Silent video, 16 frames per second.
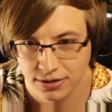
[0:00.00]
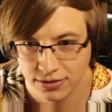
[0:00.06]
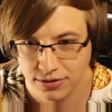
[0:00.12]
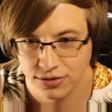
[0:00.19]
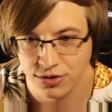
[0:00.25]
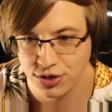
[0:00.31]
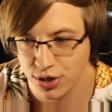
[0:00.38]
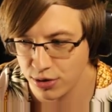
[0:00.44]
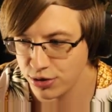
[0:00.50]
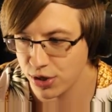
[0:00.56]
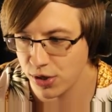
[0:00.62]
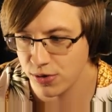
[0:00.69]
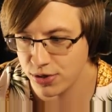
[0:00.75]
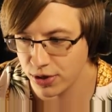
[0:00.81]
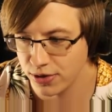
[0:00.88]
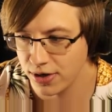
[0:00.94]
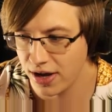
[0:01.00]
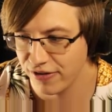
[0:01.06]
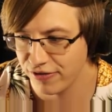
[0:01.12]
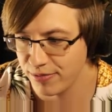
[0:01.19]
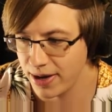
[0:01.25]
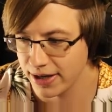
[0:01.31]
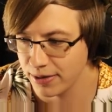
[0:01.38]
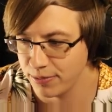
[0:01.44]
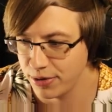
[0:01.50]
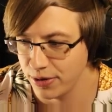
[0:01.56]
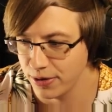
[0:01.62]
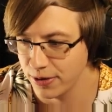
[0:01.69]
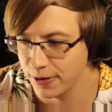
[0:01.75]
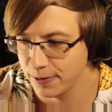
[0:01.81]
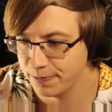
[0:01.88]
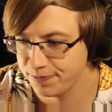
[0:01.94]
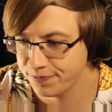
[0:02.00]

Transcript: Jojo turned off my computer.